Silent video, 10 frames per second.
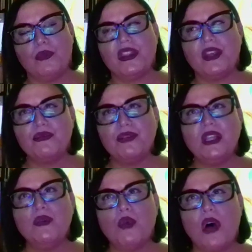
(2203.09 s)
But they
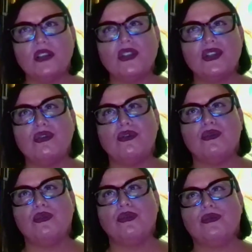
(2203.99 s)
really want
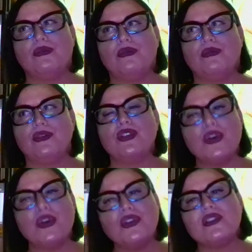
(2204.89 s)
you to
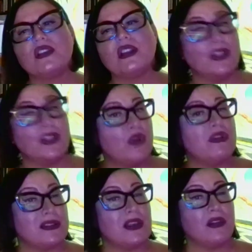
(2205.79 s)
know yourself, like know
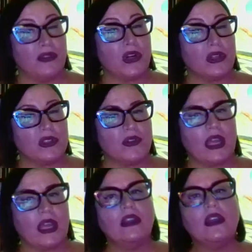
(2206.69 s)
thyself first,
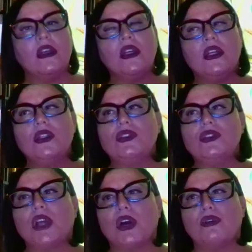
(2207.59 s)
right?
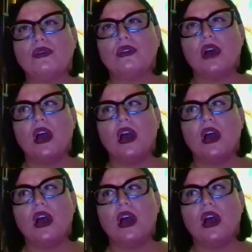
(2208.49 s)
So